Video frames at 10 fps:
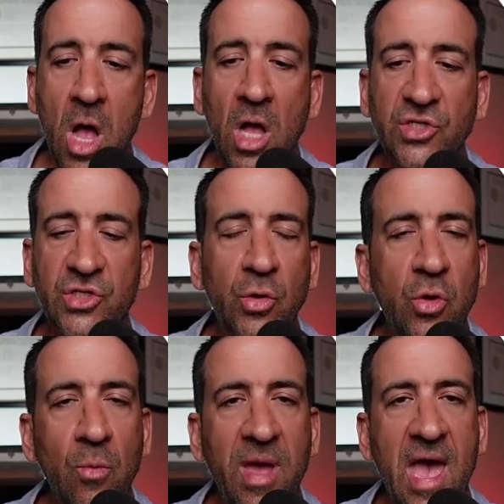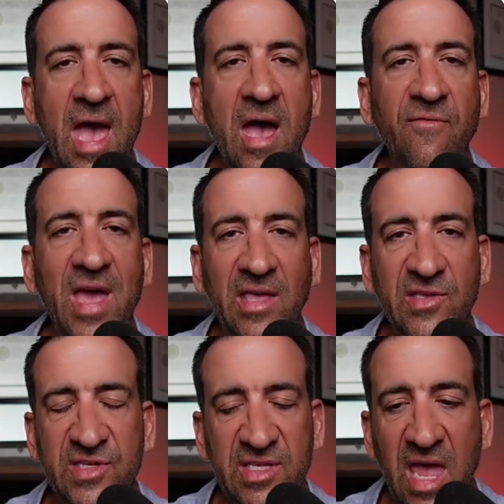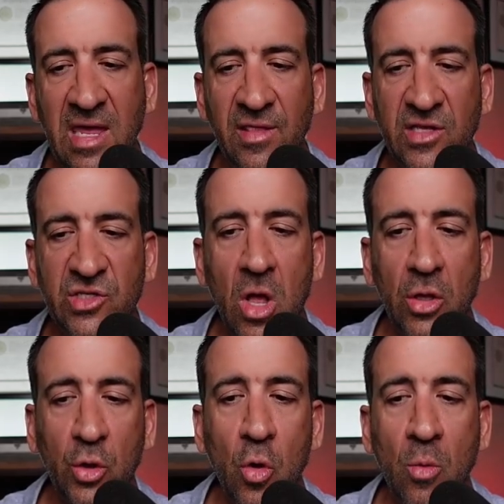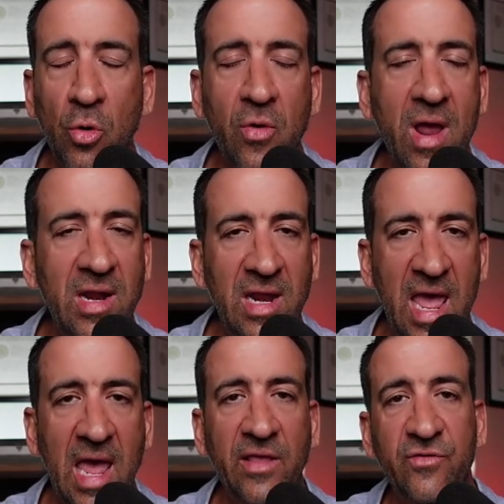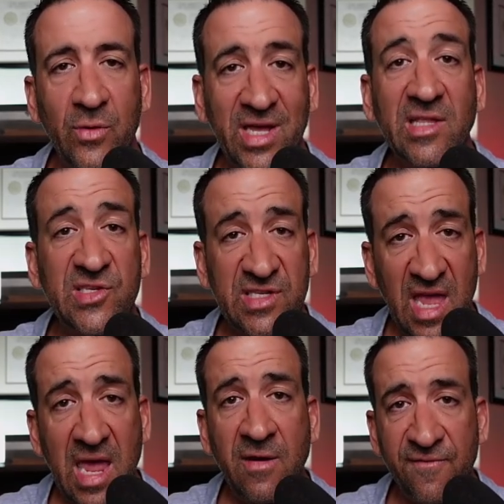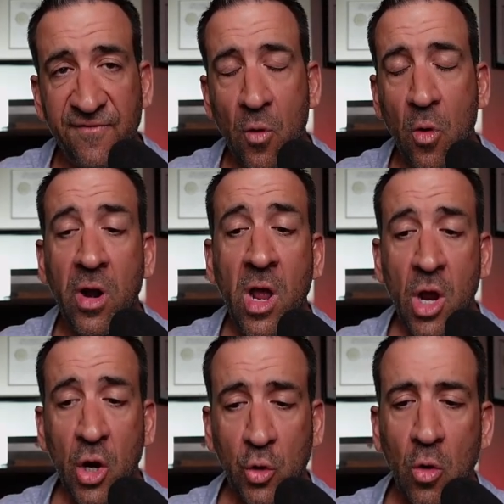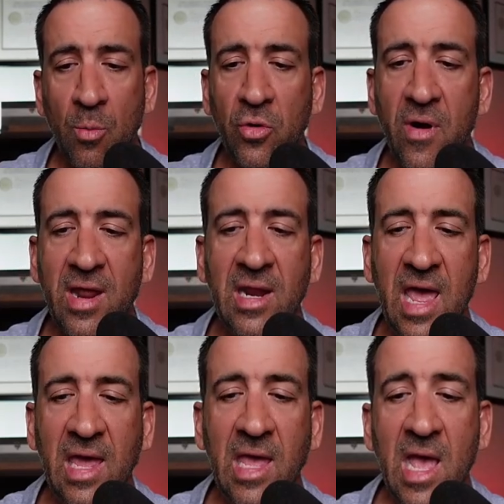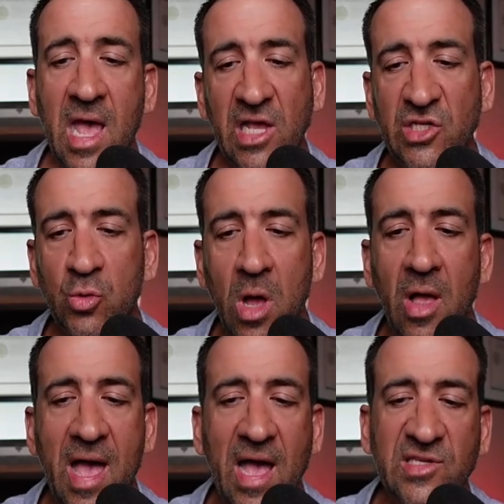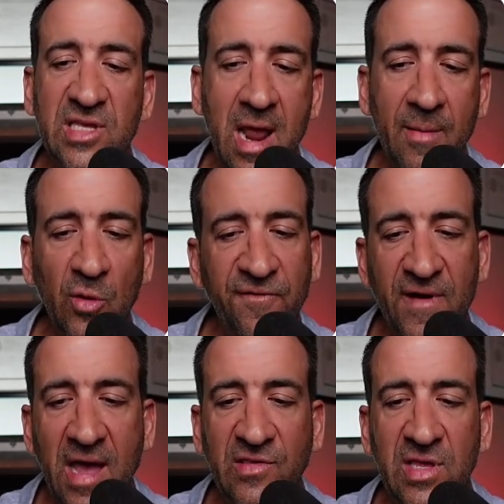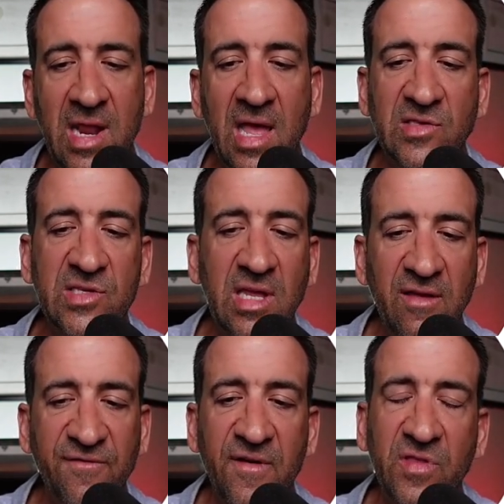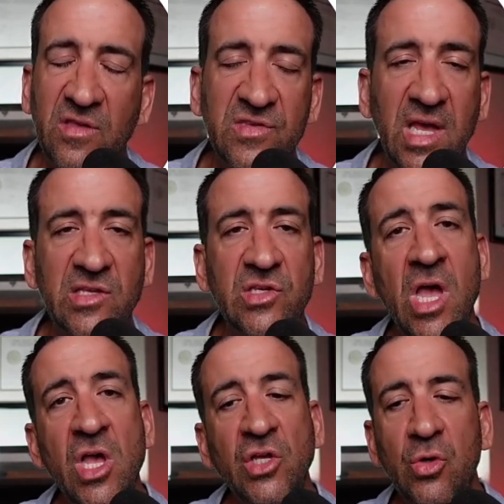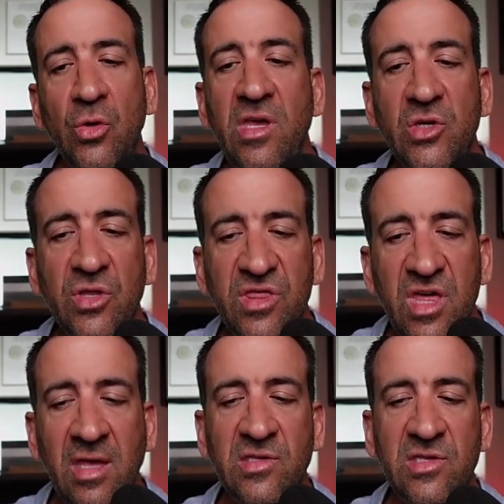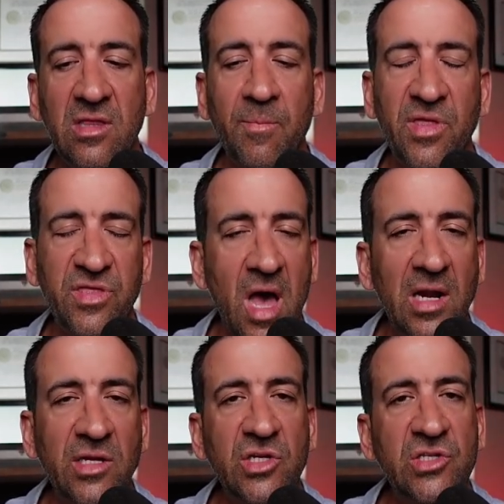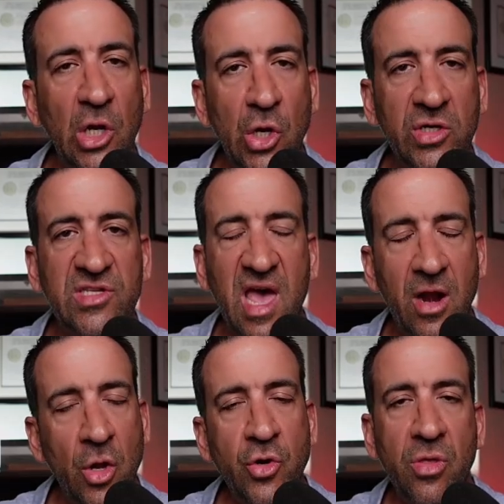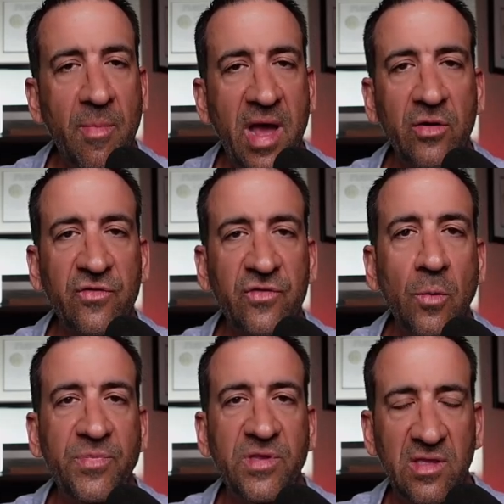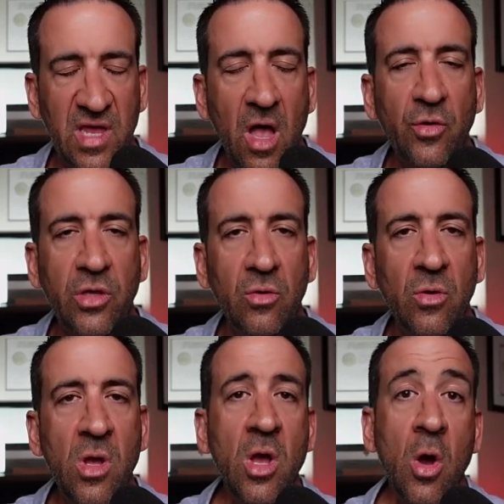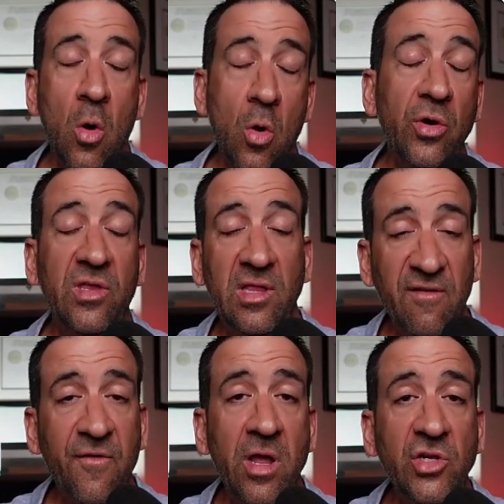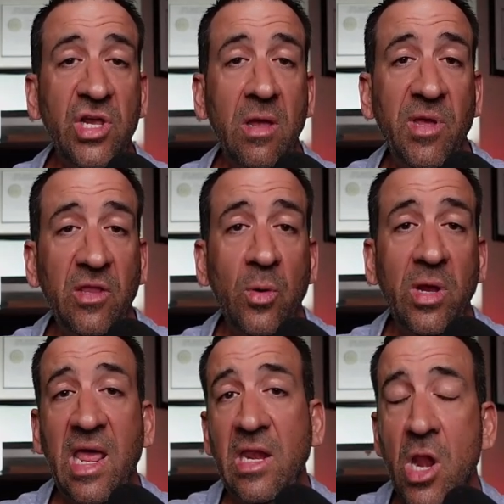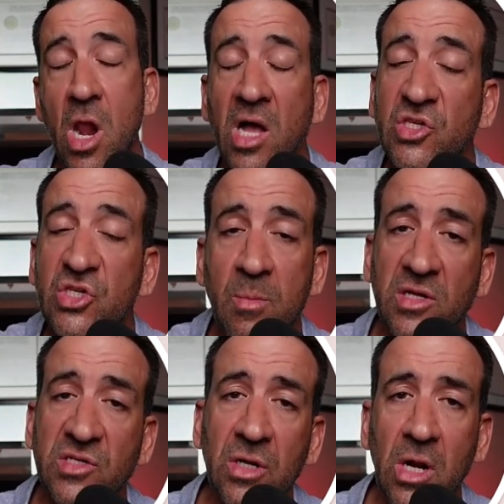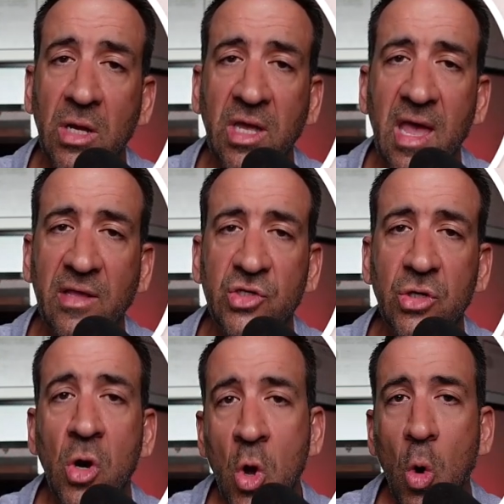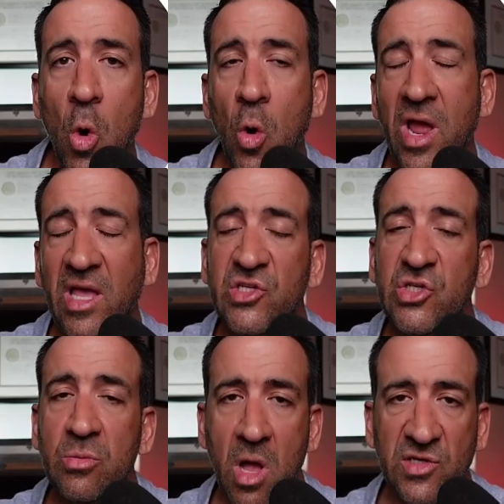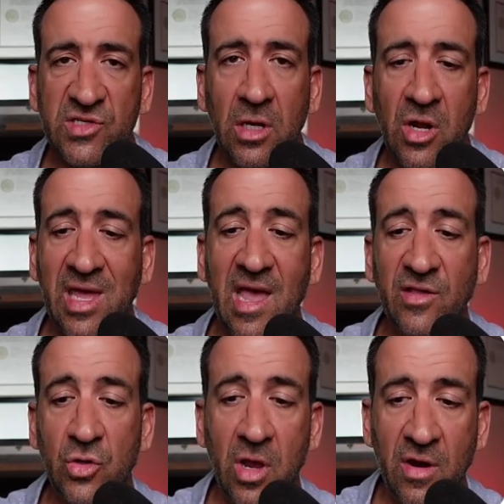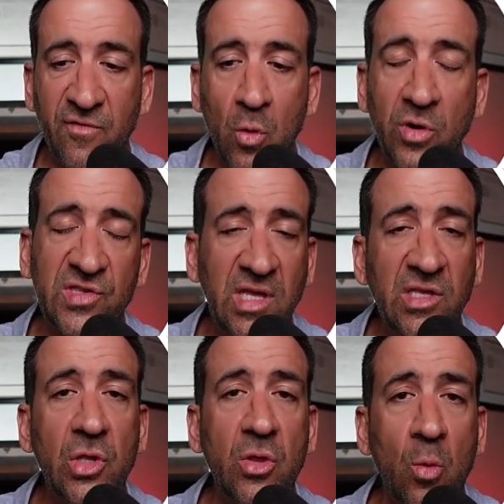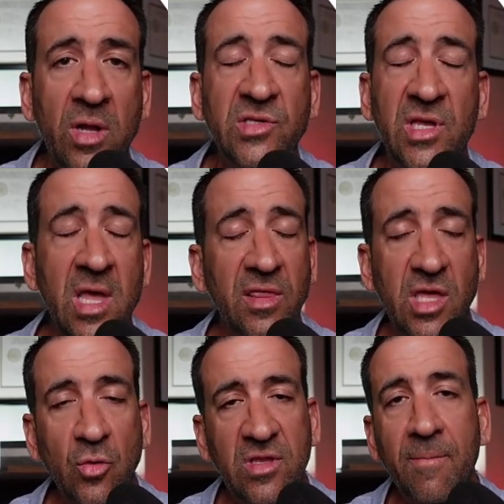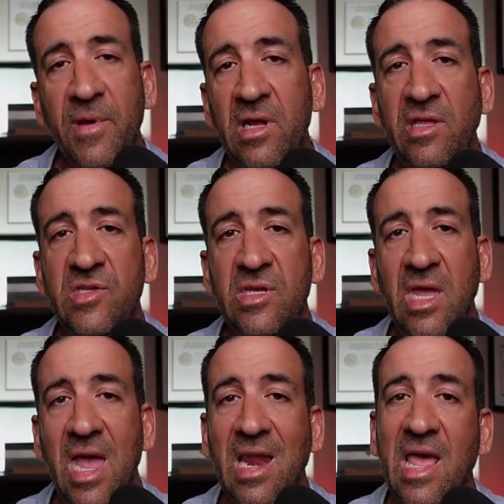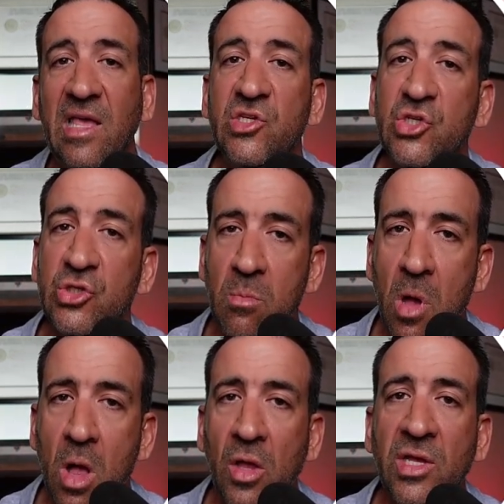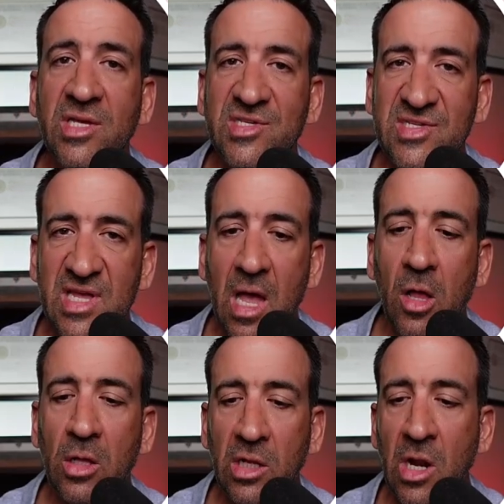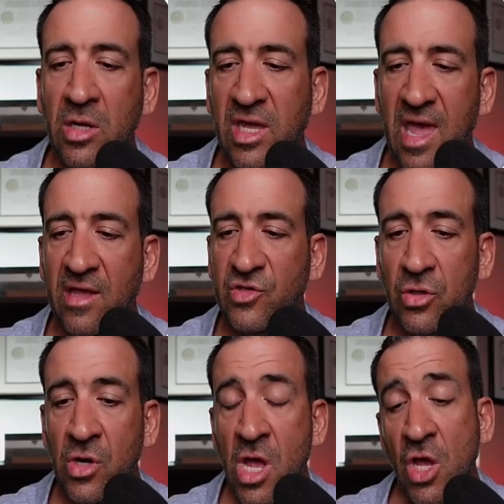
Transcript: Also, you may have a stain that's called chromogranin A, so it can stain for chromogranin A, as well as synaptophysin and CD56. So these are things that the pathologist looks at under the microscope to tell you or to differentiate between a non-small cell lung cancer or a small cell lung cancer. And of course, these are the ones that you typically see in a small cell lung cancer.